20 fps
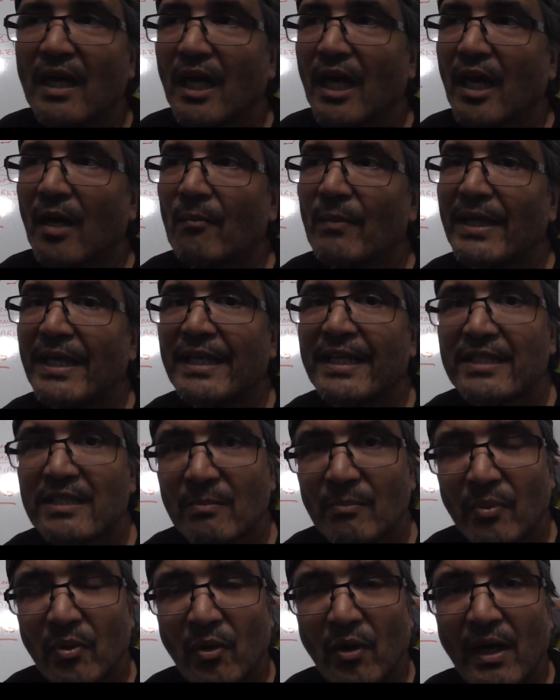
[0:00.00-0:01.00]
Um, it is
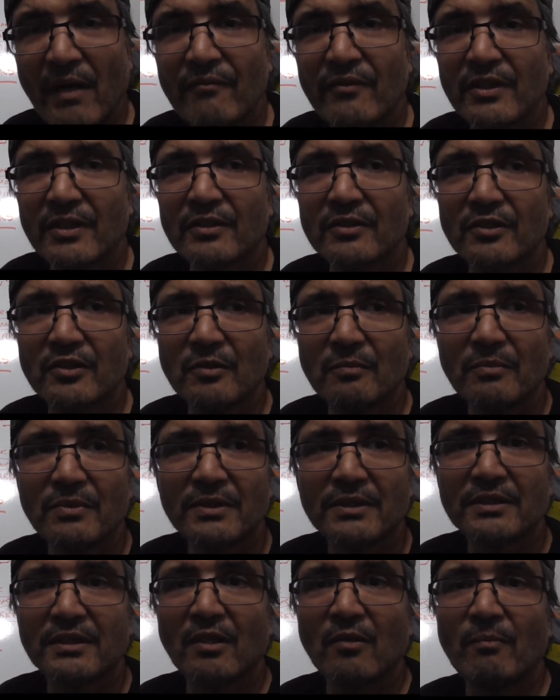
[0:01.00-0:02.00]
a private group,
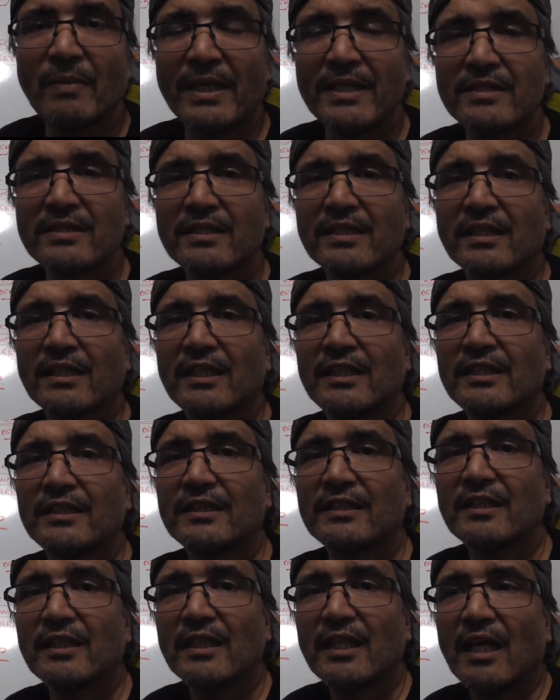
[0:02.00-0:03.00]
so
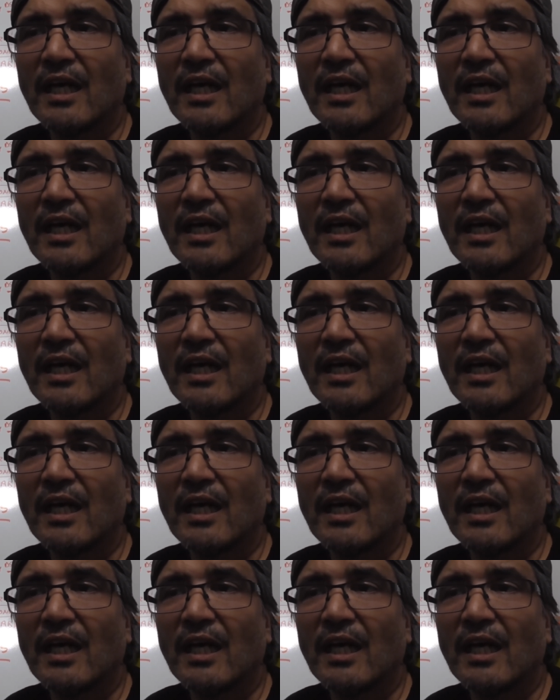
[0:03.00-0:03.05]
basically,